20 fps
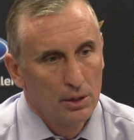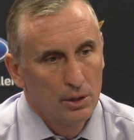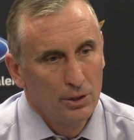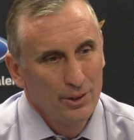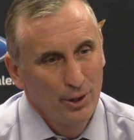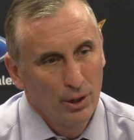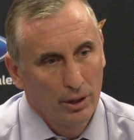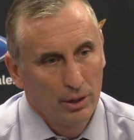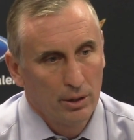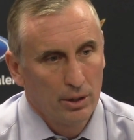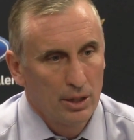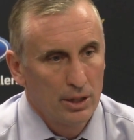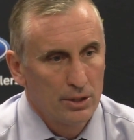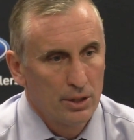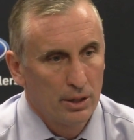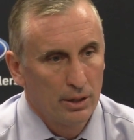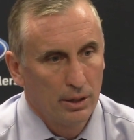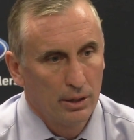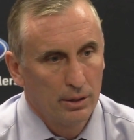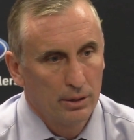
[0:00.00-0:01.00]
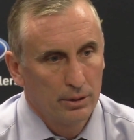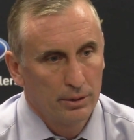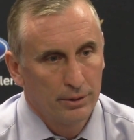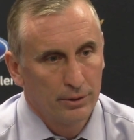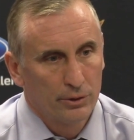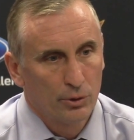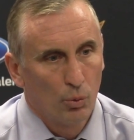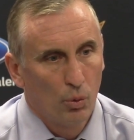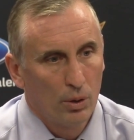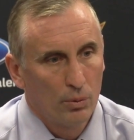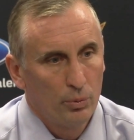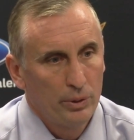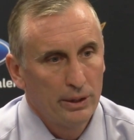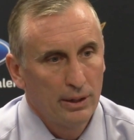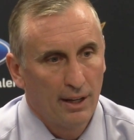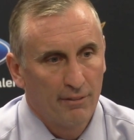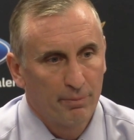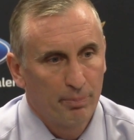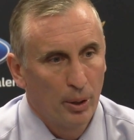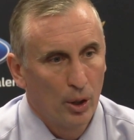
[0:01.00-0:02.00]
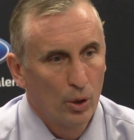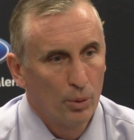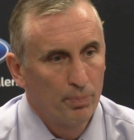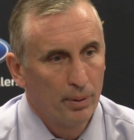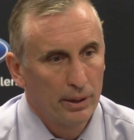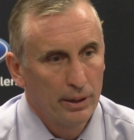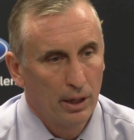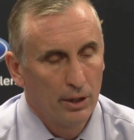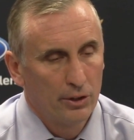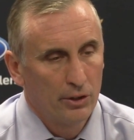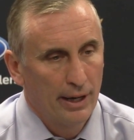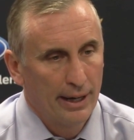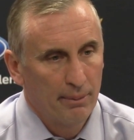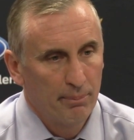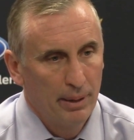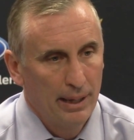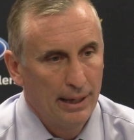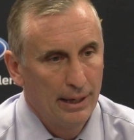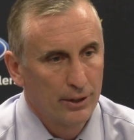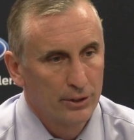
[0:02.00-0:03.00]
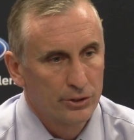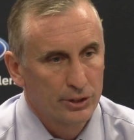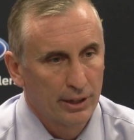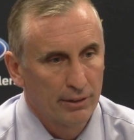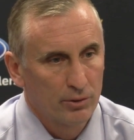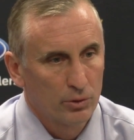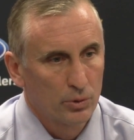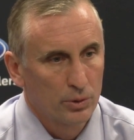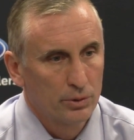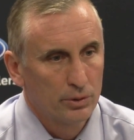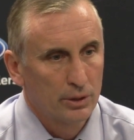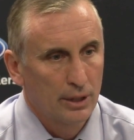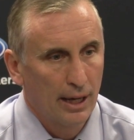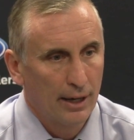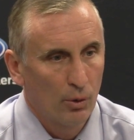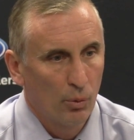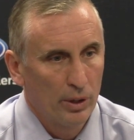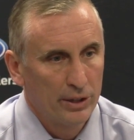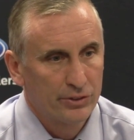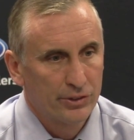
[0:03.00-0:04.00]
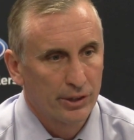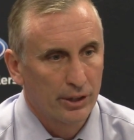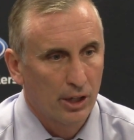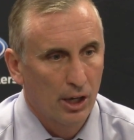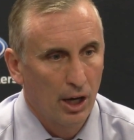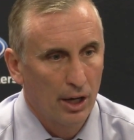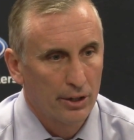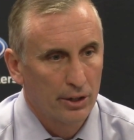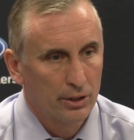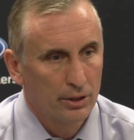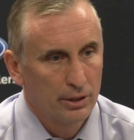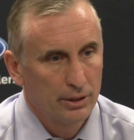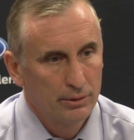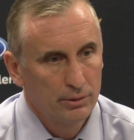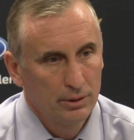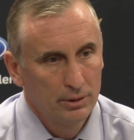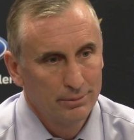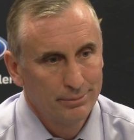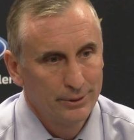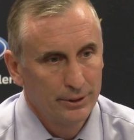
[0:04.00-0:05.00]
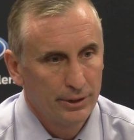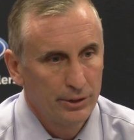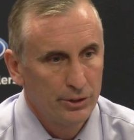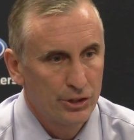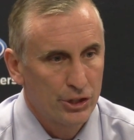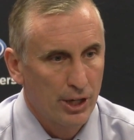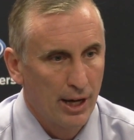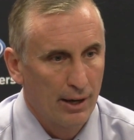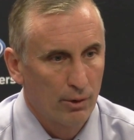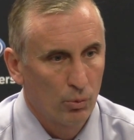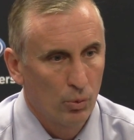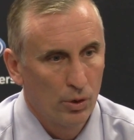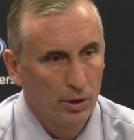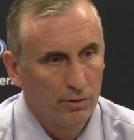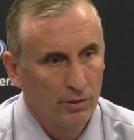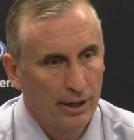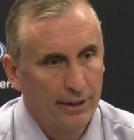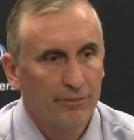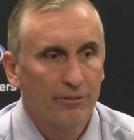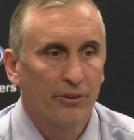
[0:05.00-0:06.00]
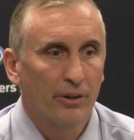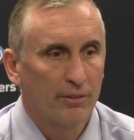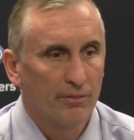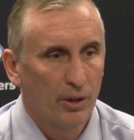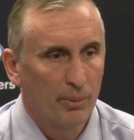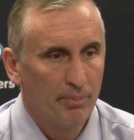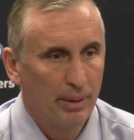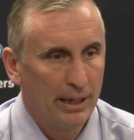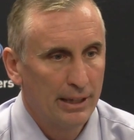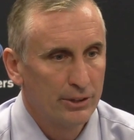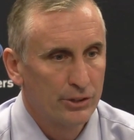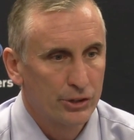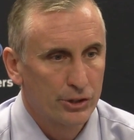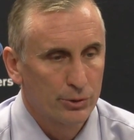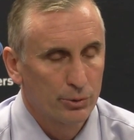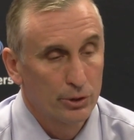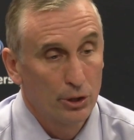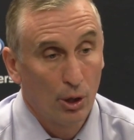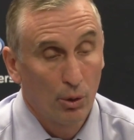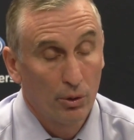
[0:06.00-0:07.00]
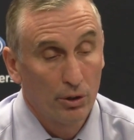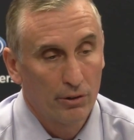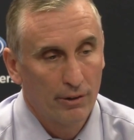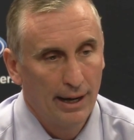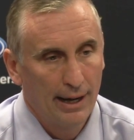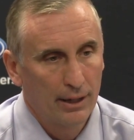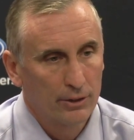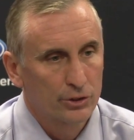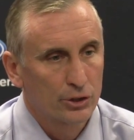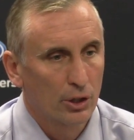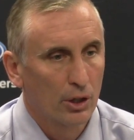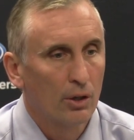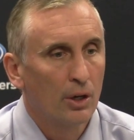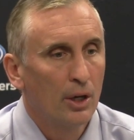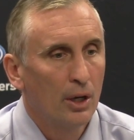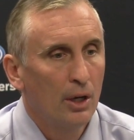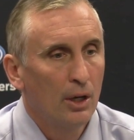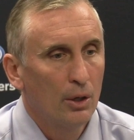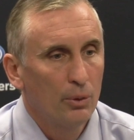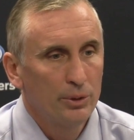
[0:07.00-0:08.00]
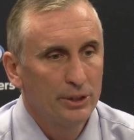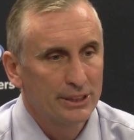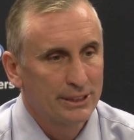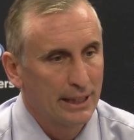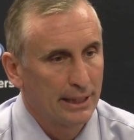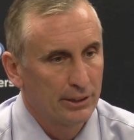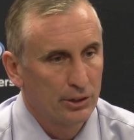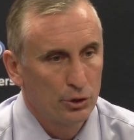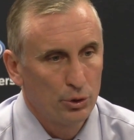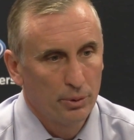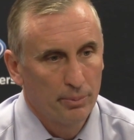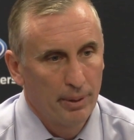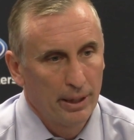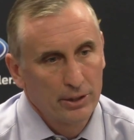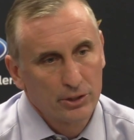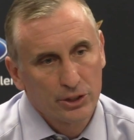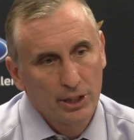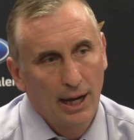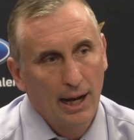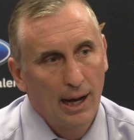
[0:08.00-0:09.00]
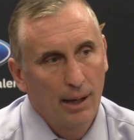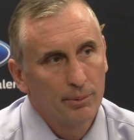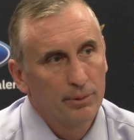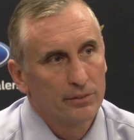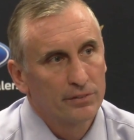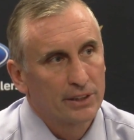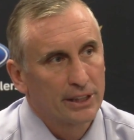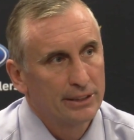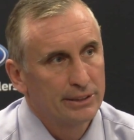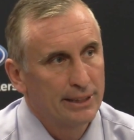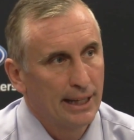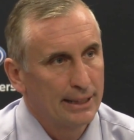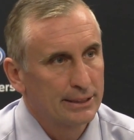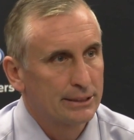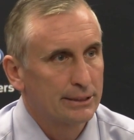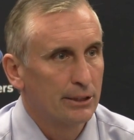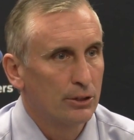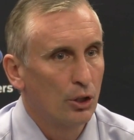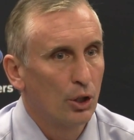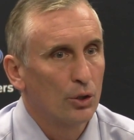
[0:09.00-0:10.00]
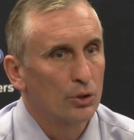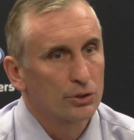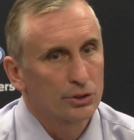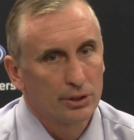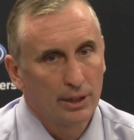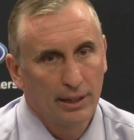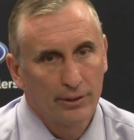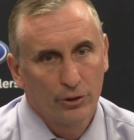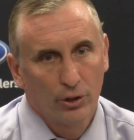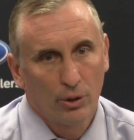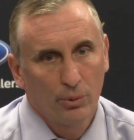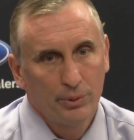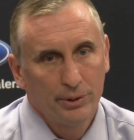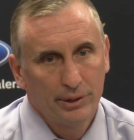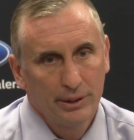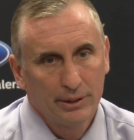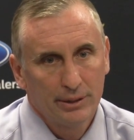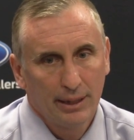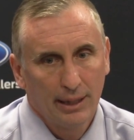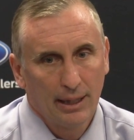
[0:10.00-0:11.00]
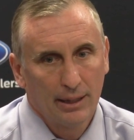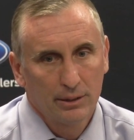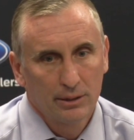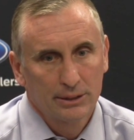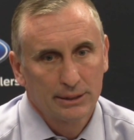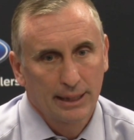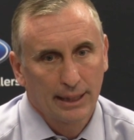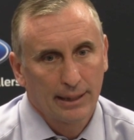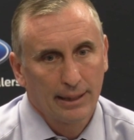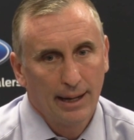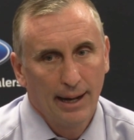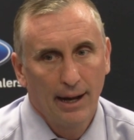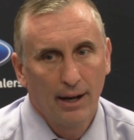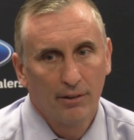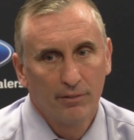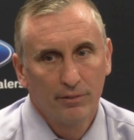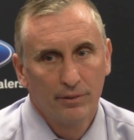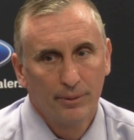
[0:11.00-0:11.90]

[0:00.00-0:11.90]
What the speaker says: The one we left Pope on under out of bounds, everyone kind of went to the cutter, and he shot one right in front of our bench with no one around. So we just had to do a better job of contesting those, and I thought we did that in the second half.